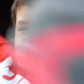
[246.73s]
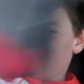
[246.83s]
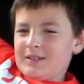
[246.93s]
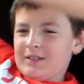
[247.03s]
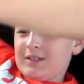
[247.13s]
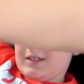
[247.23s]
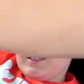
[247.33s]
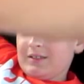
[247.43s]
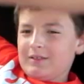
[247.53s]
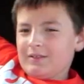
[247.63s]
Uh,
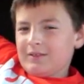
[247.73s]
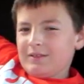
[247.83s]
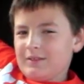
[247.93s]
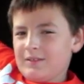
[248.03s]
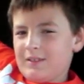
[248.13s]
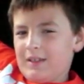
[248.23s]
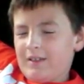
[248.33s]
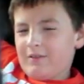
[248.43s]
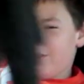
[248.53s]
you were